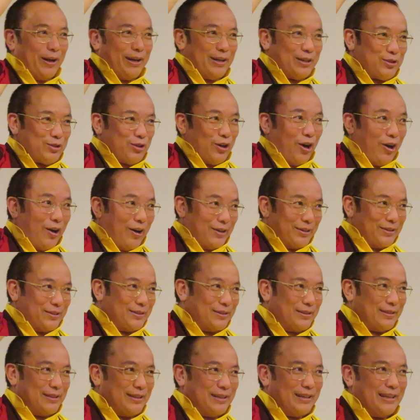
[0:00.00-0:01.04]
one gone.
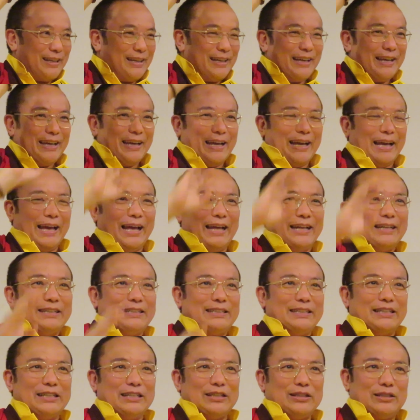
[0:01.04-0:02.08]

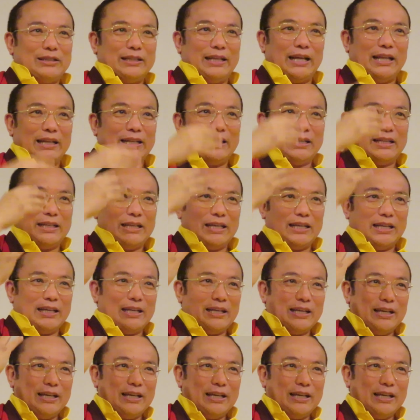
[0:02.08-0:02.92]
And then